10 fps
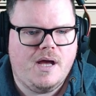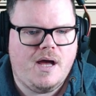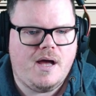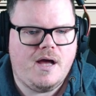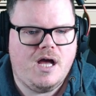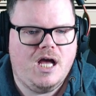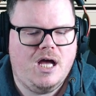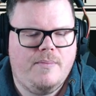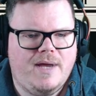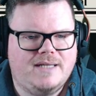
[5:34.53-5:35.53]

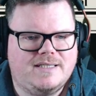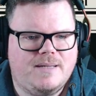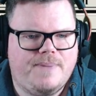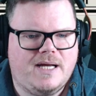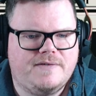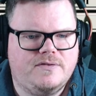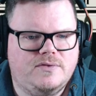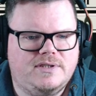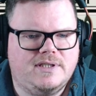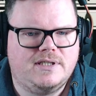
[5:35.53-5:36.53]
Enter the battlefield,
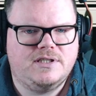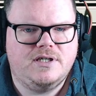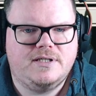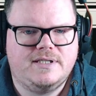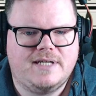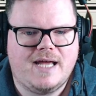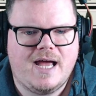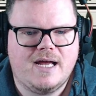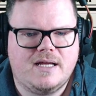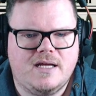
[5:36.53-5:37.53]
doesn't
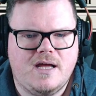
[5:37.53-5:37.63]
attack.